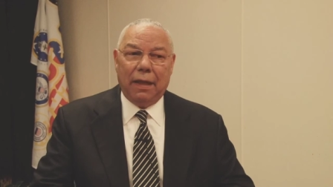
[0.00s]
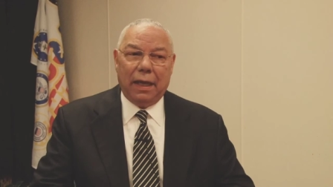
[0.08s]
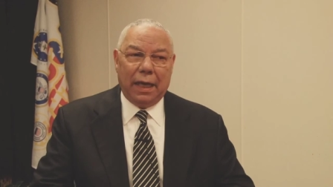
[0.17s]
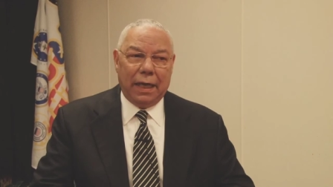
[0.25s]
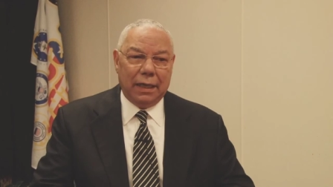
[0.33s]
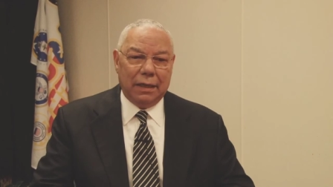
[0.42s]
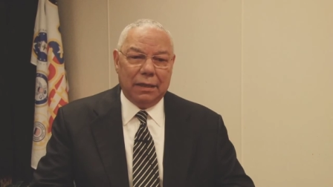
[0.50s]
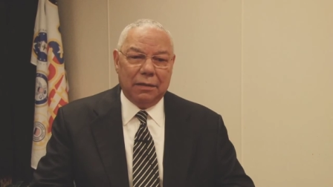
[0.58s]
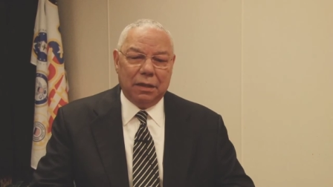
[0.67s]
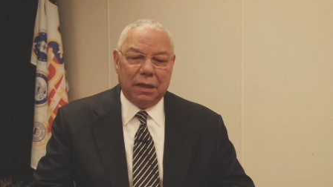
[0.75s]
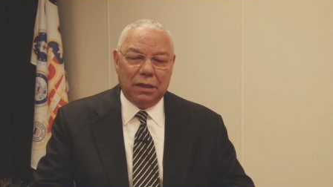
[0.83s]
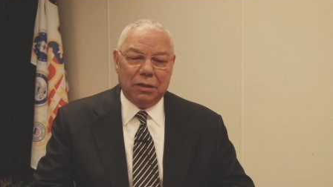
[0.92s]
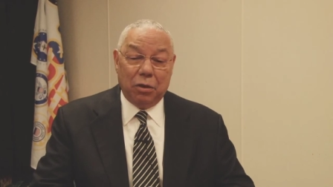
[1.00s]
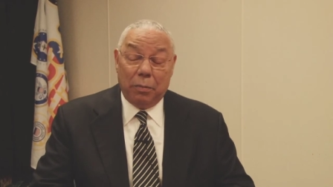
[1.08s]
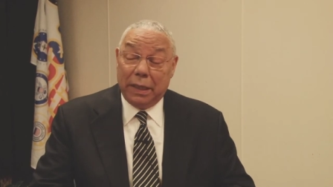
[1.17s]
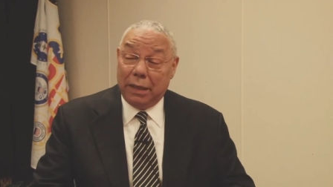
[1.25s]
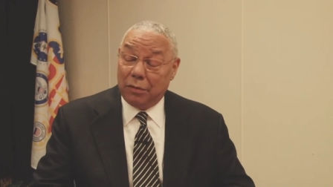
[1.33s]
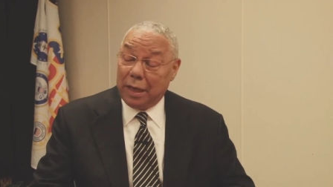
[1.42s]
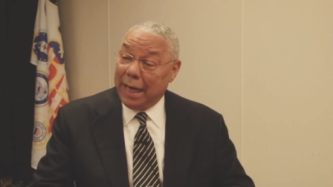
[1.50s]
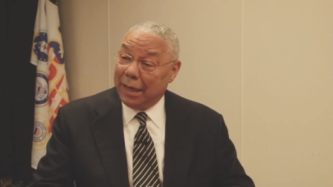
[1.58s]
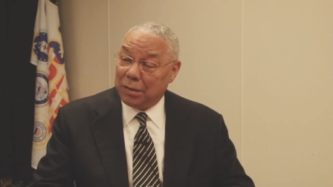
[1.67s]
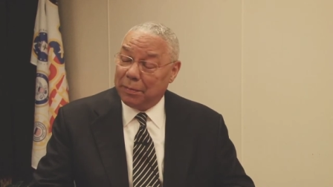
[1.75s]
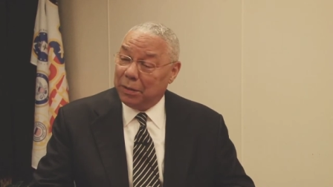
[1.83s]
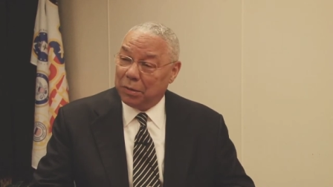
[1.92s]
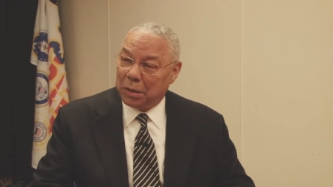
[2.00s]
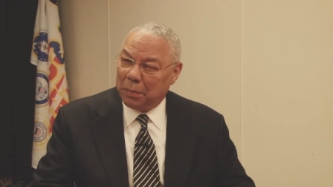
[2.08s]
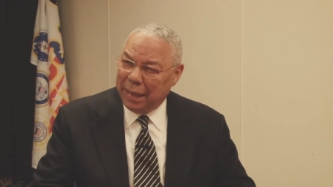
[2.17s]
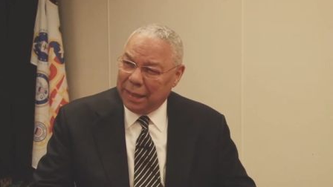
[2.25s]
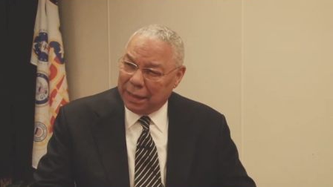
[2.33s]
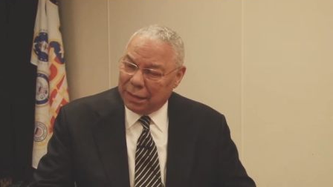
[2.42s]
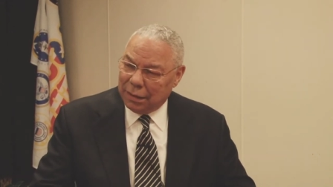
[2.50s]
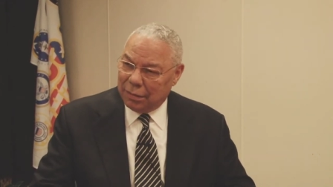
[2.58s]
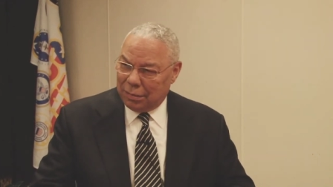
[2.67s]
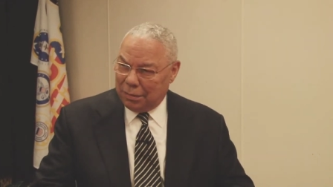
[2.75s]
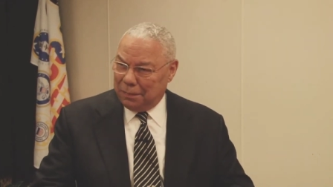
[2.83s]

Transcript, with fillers: And uh, nobody ever asked me to explain that list.